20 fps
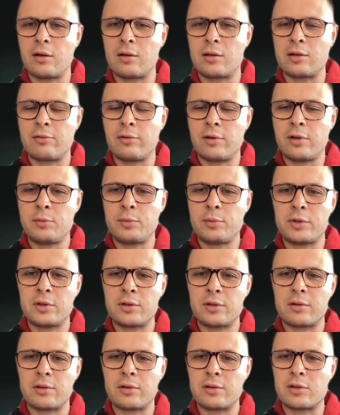developed
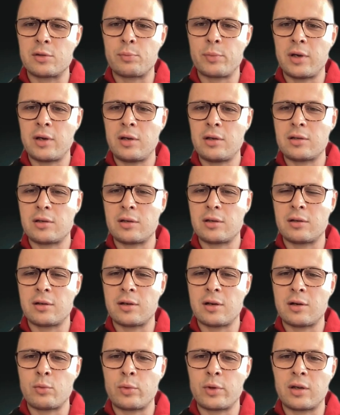into this space, and
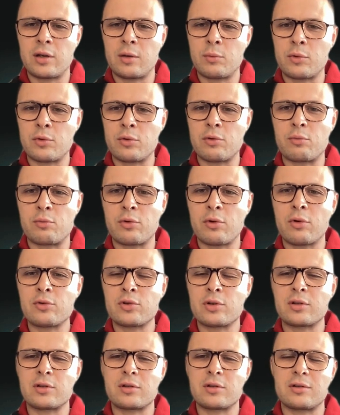now we came to the
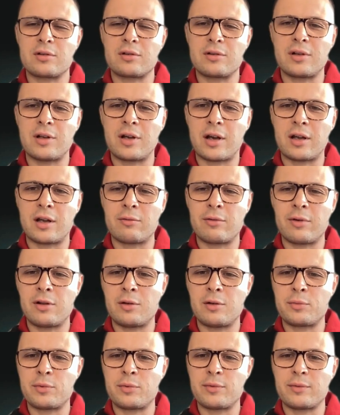project like
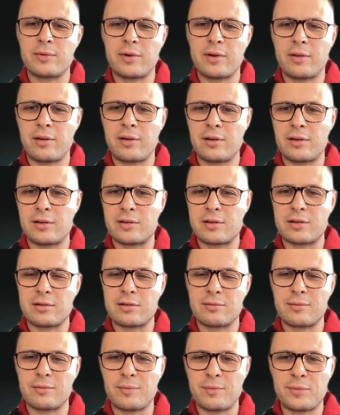Envelope. I think it's
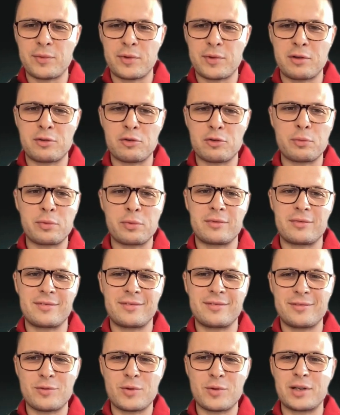the top
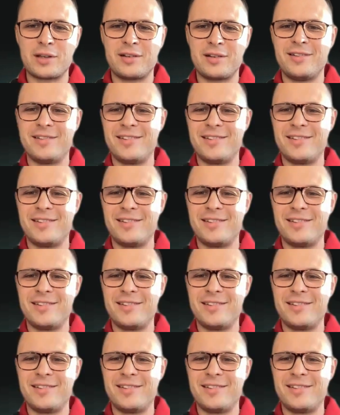one.